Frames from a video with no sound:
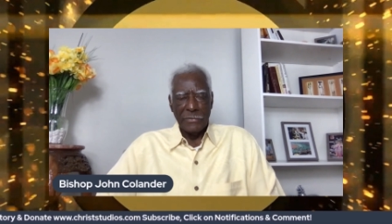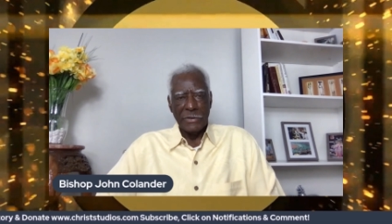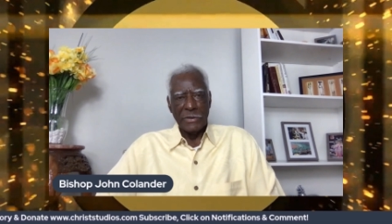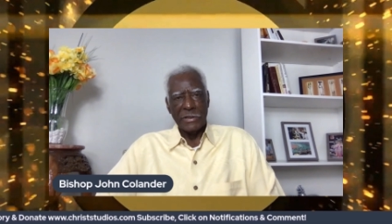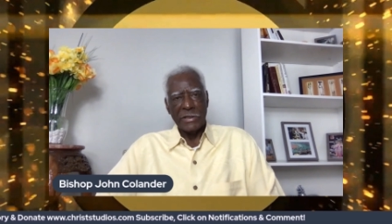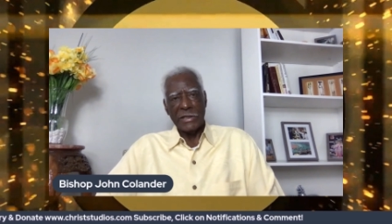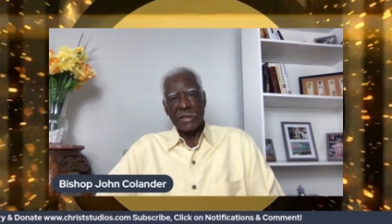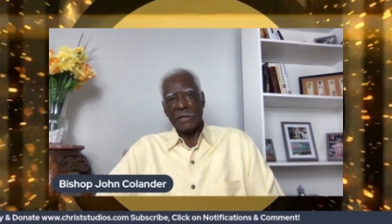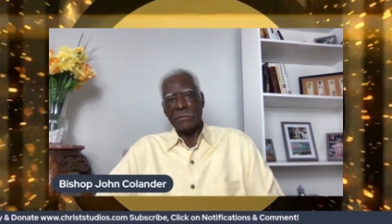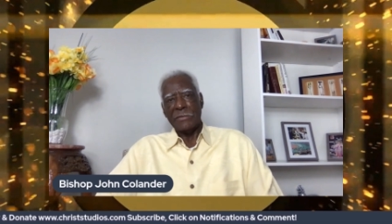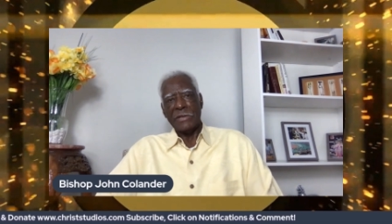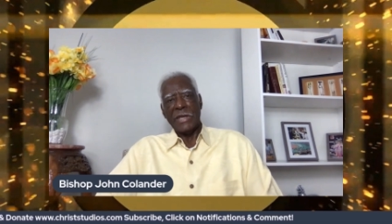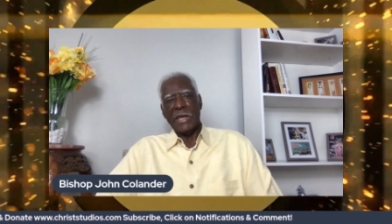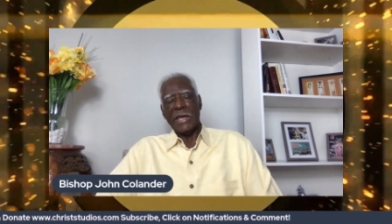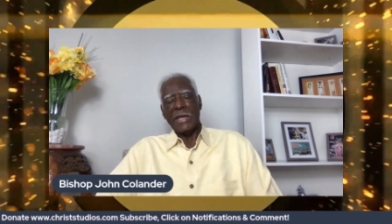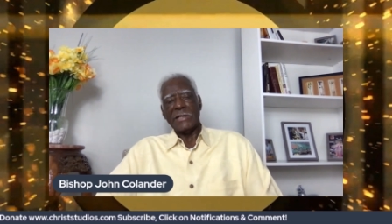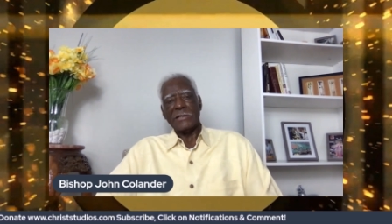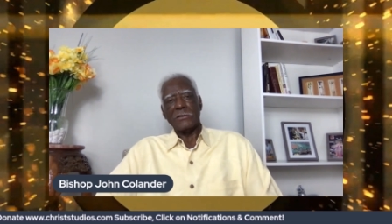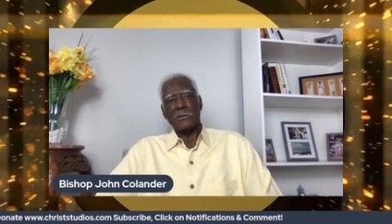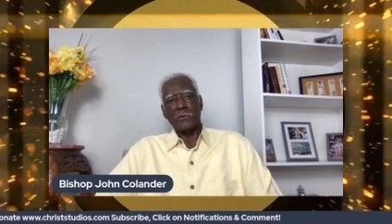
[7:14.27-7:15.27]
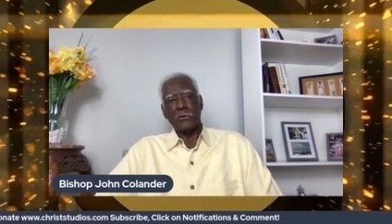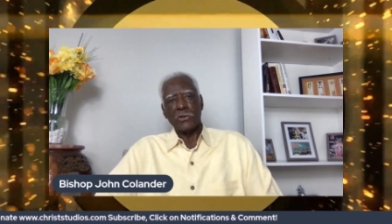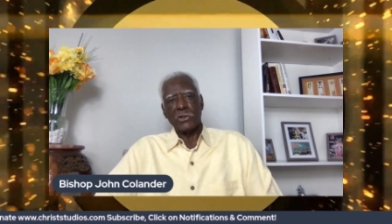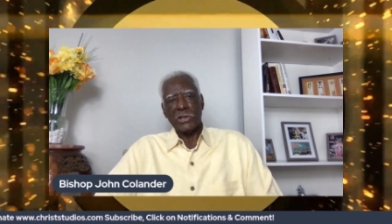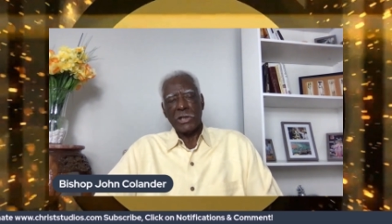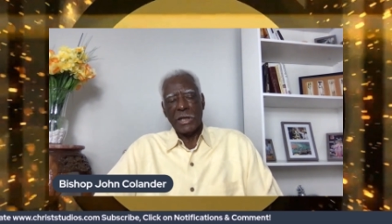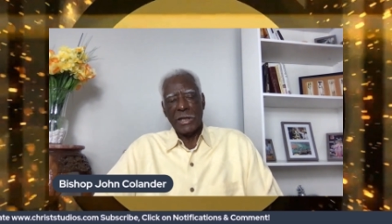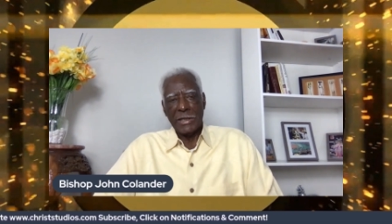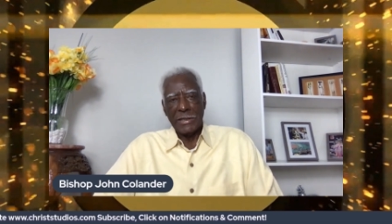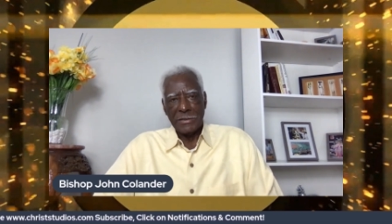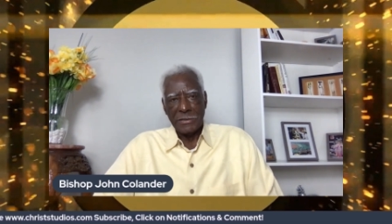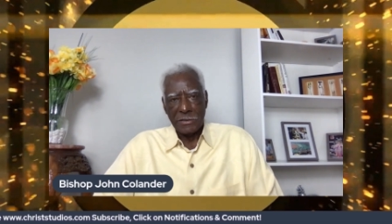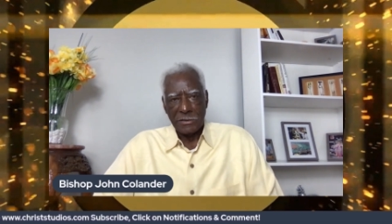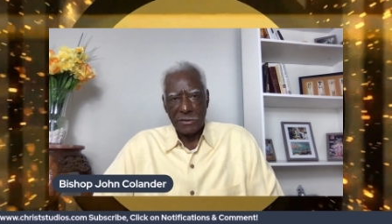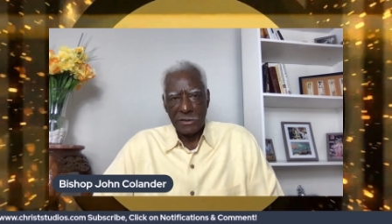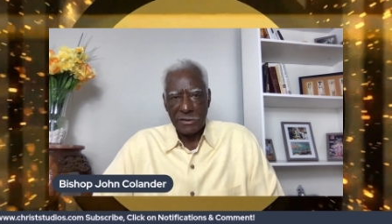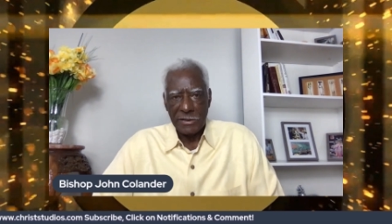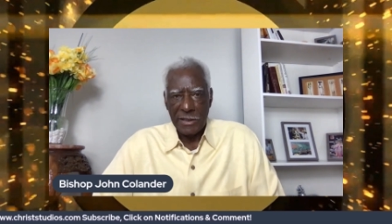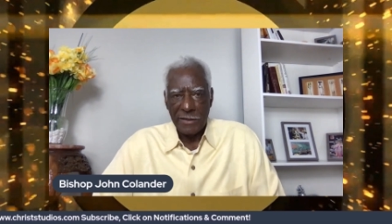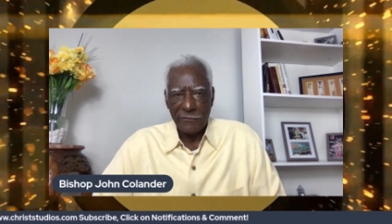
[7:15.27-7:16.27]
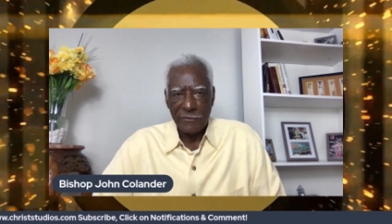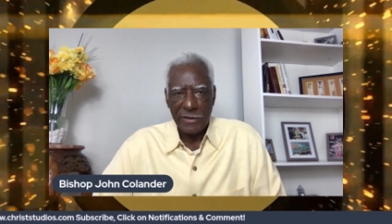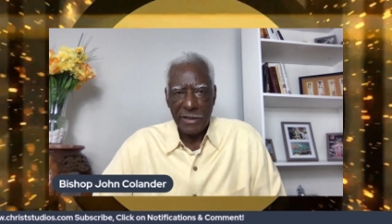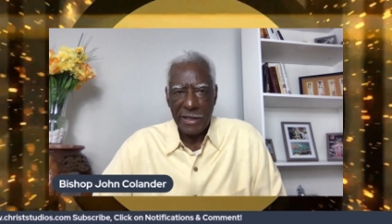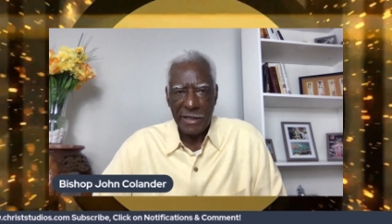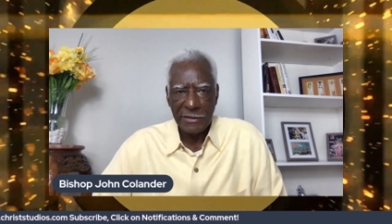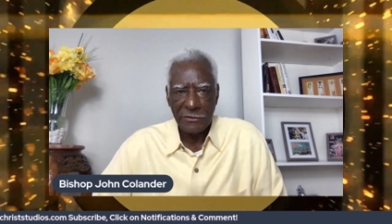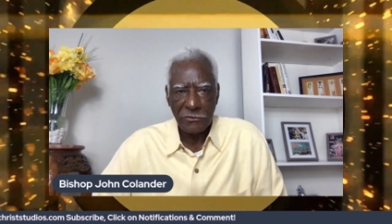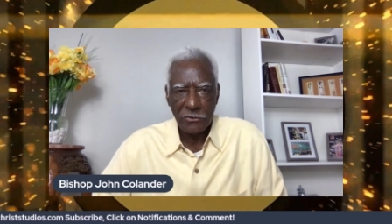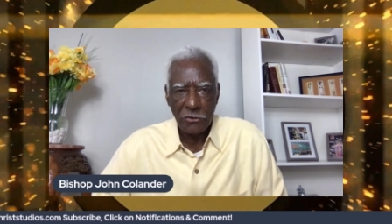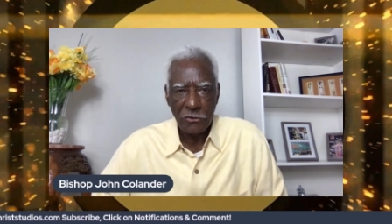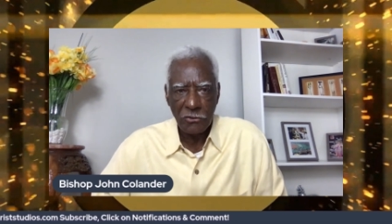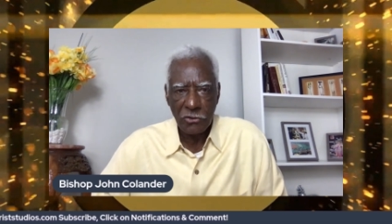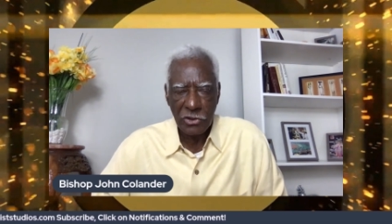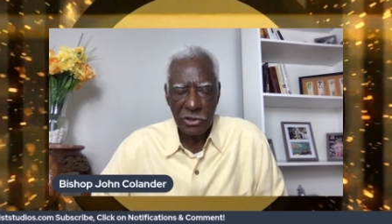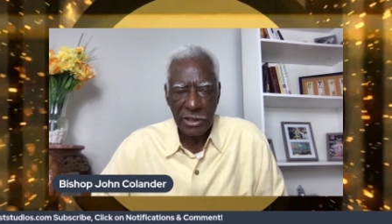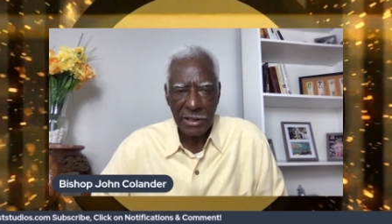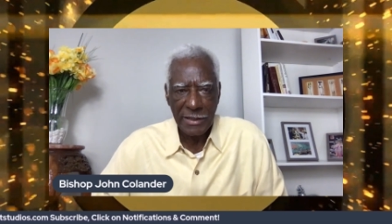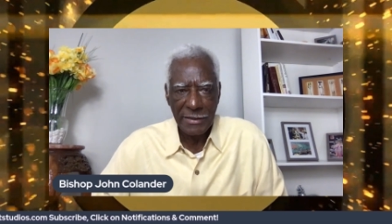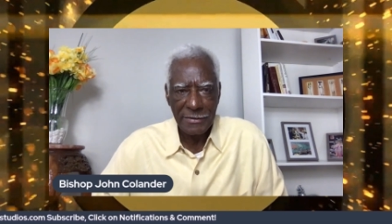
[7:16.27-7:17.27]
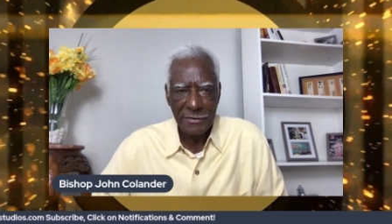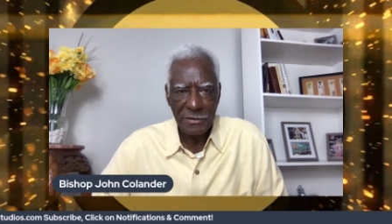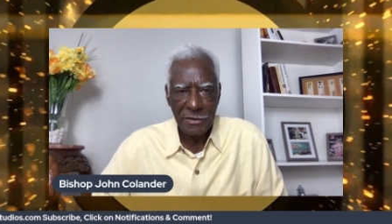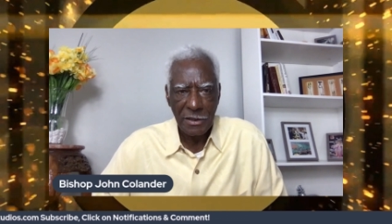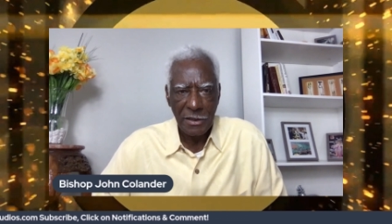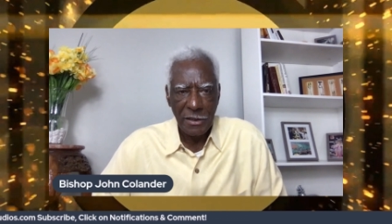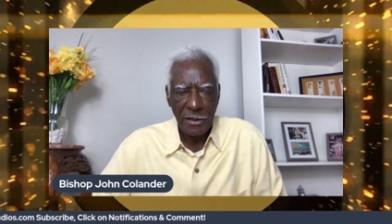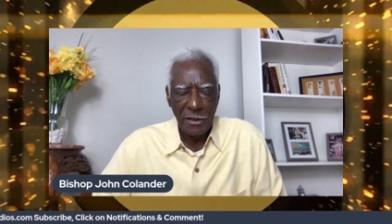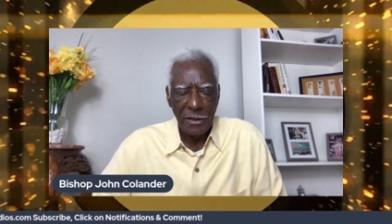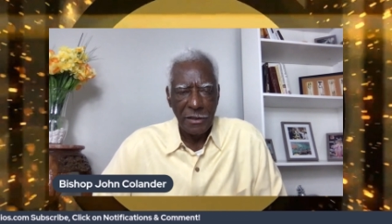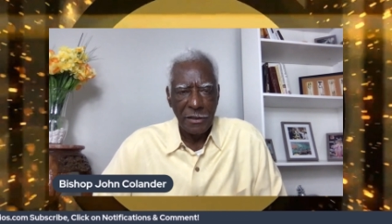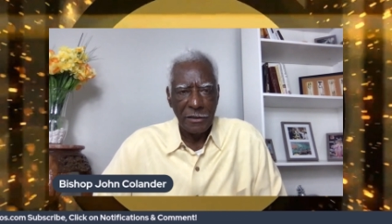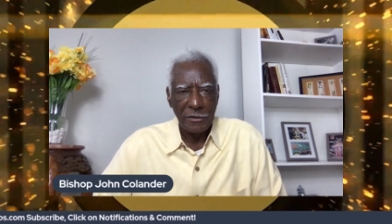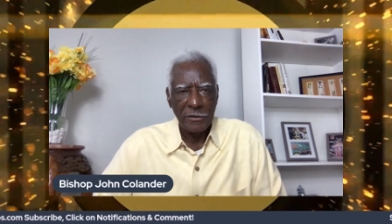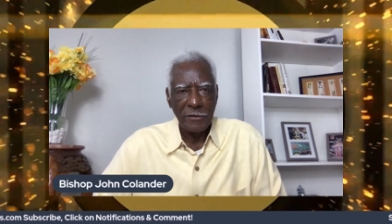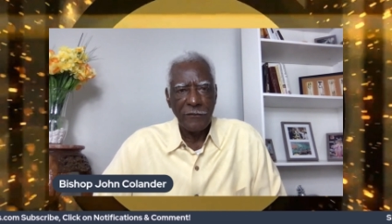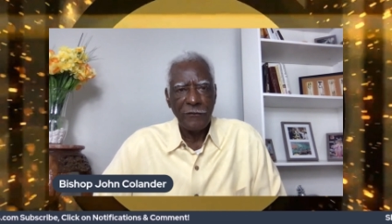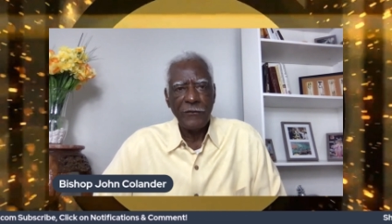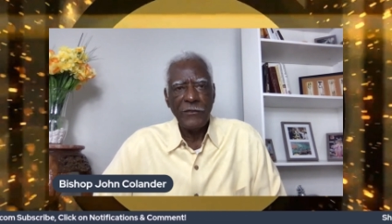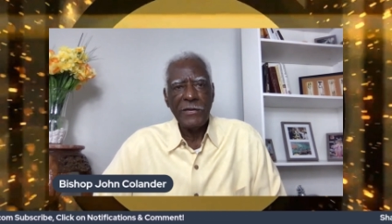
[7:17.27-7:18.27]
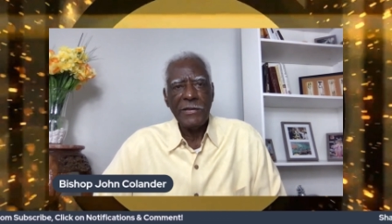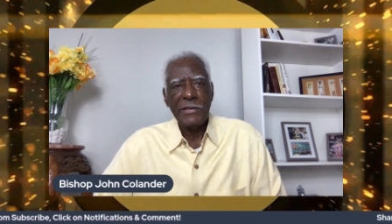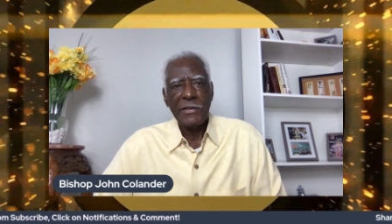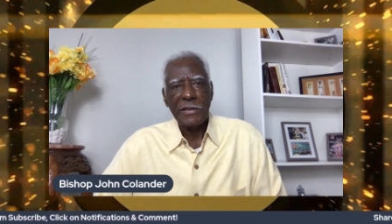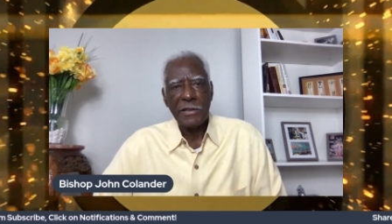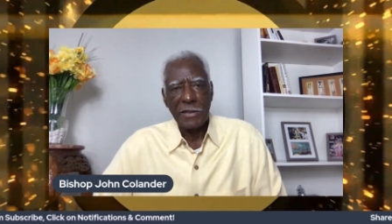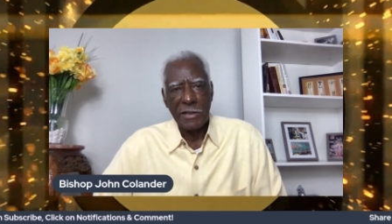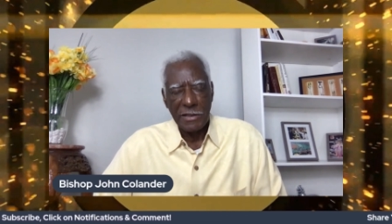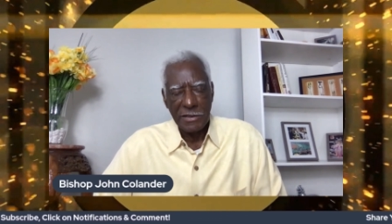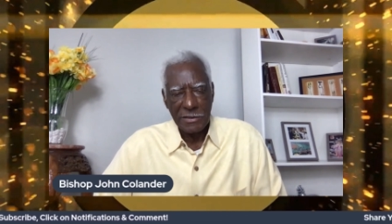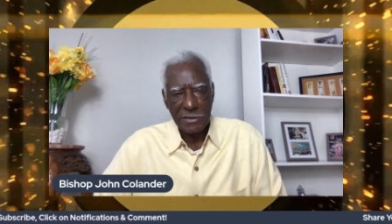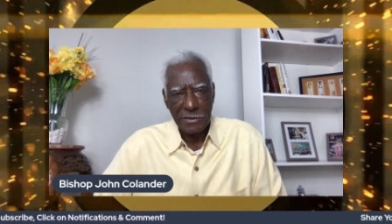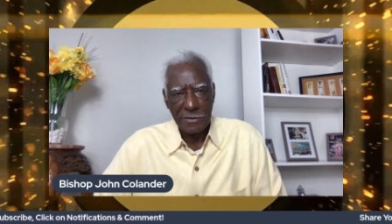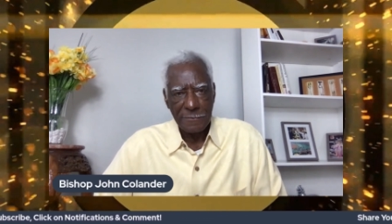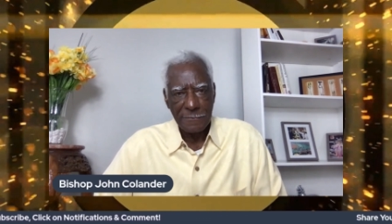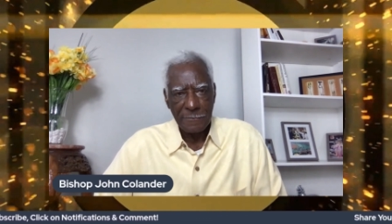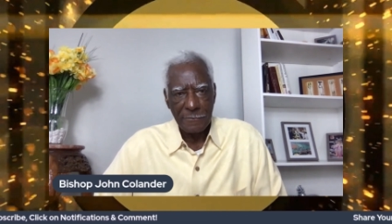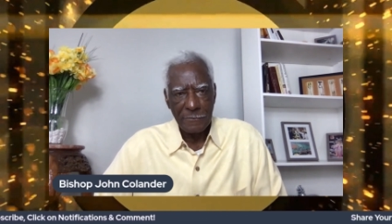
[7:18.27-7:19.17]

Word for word: the enemy has no chance. The devil has no chance of defeating us.